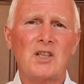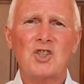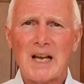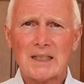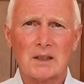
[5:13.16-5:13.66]

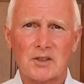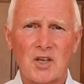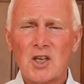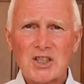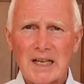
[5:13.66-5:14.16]

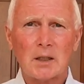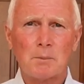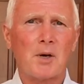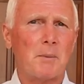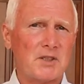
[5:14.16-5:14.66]
chattels, chattel
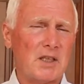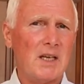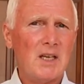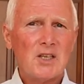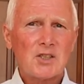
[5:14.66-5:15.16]
property.
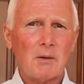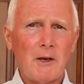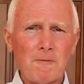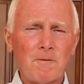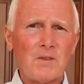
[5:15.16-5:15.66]
So
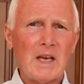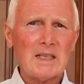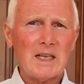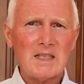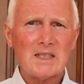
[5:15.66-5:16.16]
if
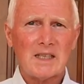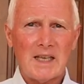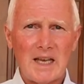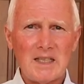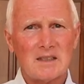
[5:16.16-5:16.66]
that is the
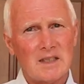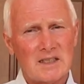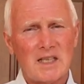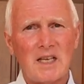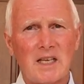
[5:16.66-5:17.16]
case, they're
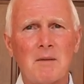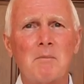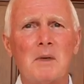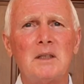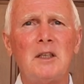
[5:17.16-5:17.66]

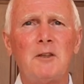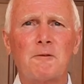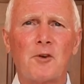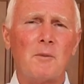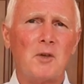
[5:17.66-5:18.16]
taking money
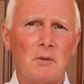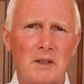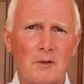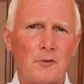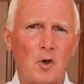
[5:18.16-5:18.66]
from you
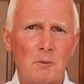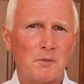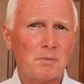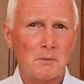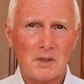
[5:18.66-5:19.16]
in the form
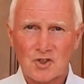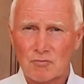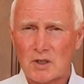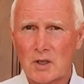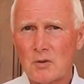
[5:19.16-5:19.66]
of
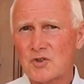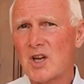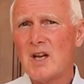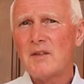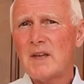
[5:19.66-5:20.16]
promissory notes,
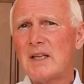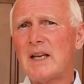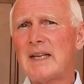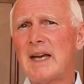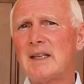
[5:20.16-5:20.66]
then
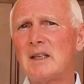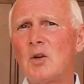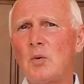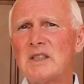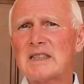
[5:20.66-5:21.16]
again,
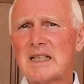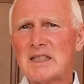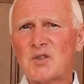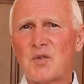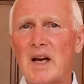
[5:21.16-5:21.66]
we
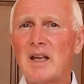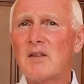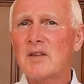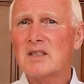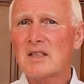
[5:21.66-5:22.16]
satisfy
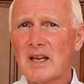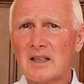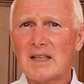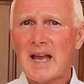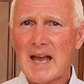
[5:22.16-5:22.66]
the
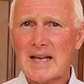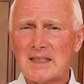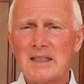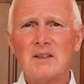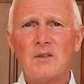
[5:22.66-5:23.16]
second
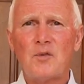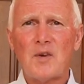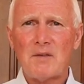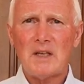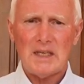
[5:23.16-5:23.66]
head
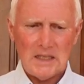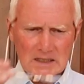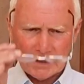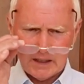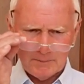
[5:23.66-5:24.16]
very
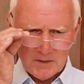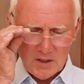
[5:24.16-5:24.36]
easily.